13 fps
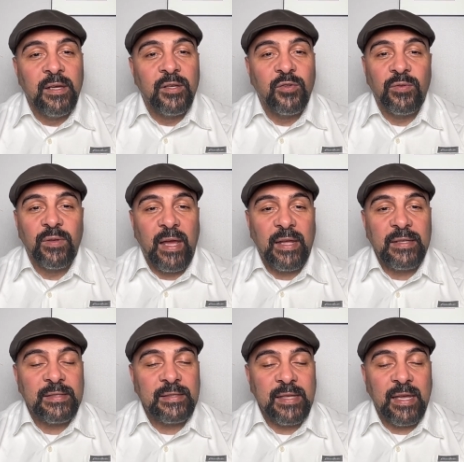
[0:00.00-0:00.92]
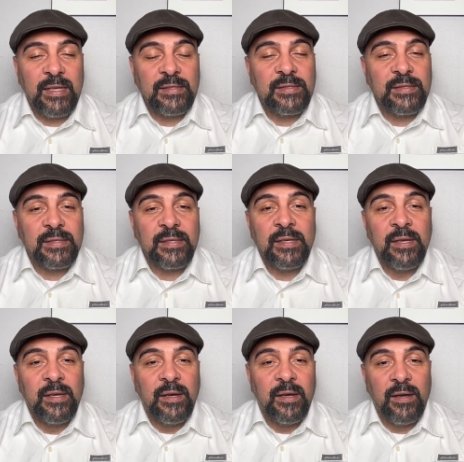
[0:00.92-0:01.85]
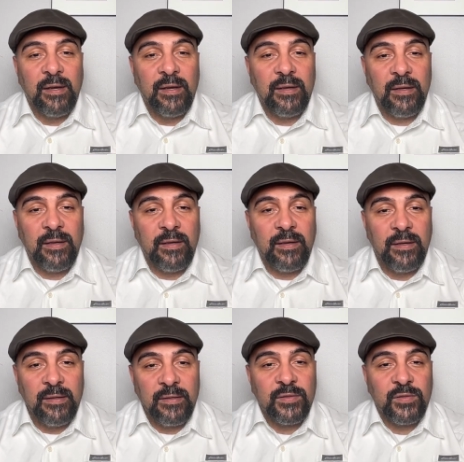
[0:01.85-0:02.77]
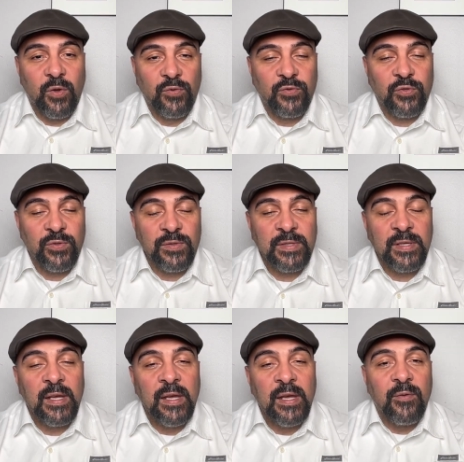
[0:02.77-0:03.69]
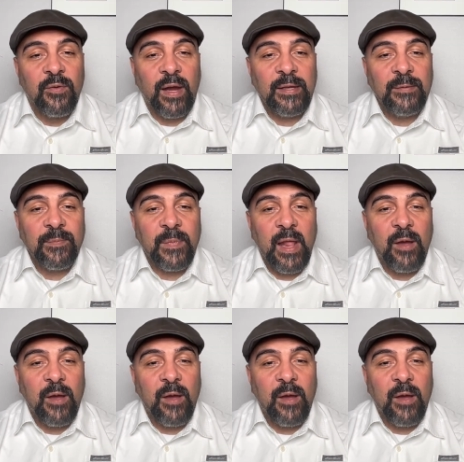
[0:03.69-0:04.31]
United States soldiers, right?